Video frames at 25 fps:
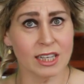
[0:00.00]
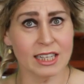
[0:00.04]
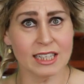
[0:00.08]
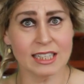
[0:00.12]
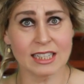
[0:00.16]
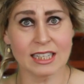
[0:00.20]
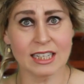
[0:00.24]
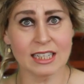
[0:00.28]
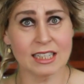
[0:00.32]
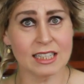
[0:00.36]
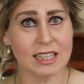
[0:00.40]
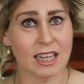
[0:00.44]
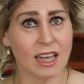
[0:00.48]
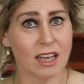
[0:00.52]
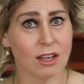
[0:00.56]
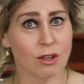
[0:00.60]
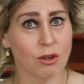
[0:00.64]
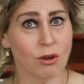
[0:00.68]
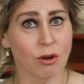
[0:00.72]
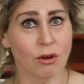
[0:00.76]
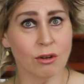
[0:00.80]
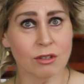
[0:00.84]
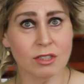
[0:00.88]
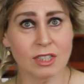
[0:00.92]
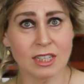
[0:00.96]
is this a
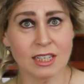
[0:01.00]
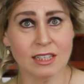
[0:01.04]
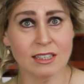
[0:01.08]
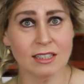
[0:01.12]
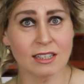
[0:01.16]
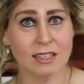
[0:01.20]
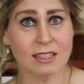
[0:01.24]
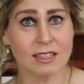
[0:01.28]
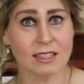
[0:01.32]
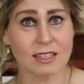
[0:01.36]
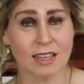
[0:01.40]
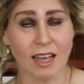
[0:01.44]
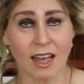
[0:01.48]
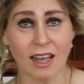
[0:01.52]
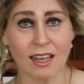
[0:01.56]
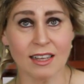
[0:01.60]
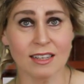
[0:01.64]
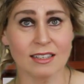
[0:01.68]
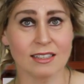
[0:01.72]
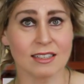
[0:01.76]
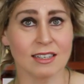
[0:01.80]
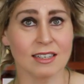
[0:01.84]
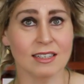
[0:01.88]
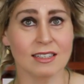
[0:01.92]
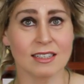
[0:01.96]
god in
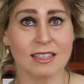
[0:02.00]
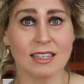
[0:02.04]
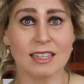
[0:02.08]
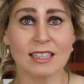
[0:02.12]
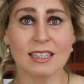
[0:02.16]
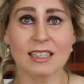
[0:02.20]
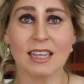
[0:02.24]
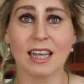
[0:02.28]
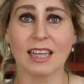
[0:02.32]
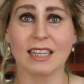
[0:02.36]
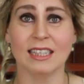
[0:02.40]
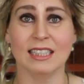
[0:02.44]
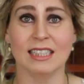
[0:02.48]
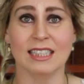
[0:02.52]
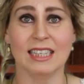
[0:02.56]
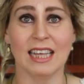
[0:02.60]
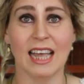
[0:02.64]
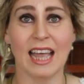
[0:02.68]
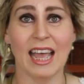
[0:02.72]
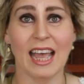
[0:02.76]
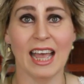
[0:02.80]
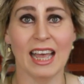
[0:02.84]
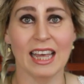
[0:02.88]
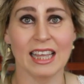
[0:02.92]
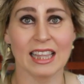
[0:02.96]
disguise? Is this a
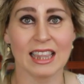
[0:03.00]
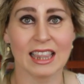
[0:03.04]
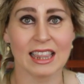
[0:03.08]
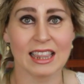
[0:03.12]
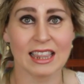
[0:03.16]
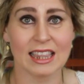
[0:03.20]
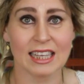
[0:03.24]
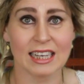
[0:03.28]
death?